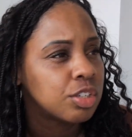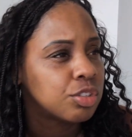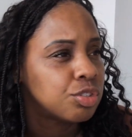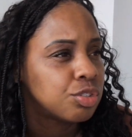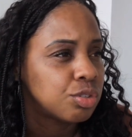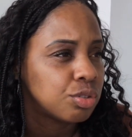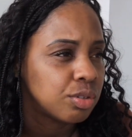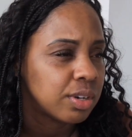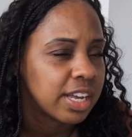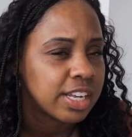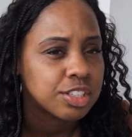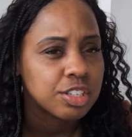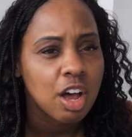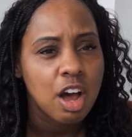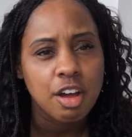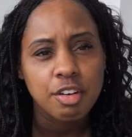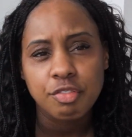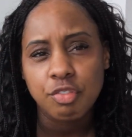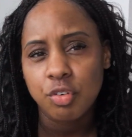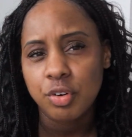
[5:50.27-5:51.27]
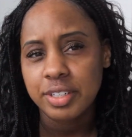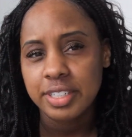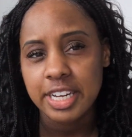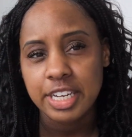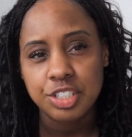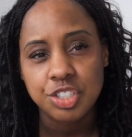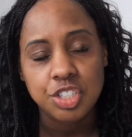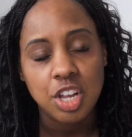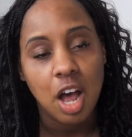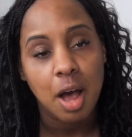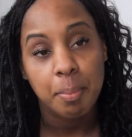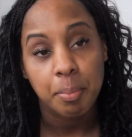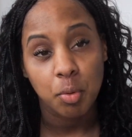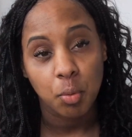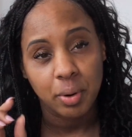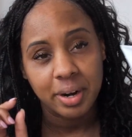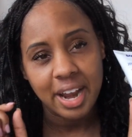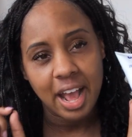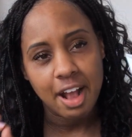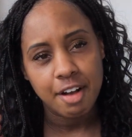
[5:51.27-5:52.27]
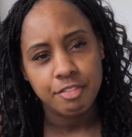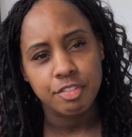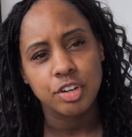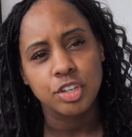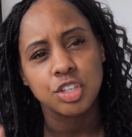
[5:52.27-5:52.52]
2 days on, 4 days stop, whatever